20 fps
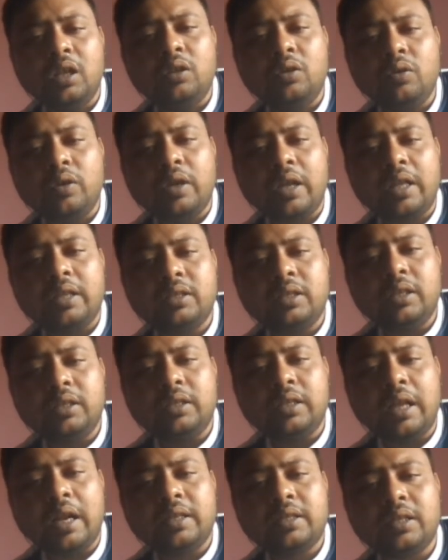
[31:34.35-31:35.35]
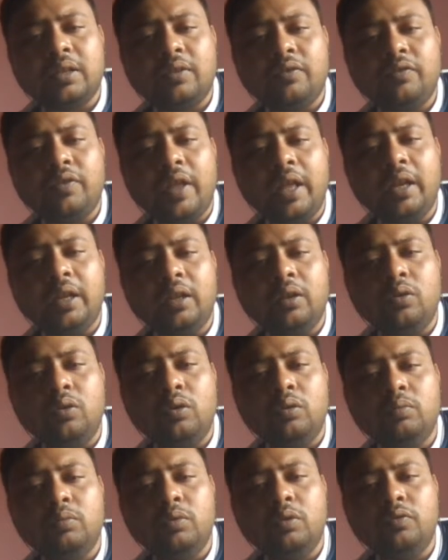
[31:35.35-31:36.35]
You can see that's a very
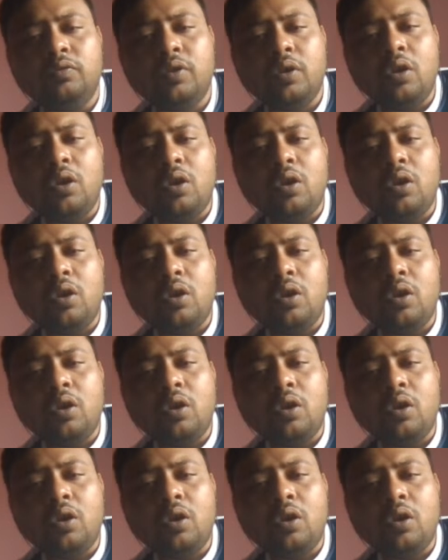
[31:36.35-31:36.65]
good move.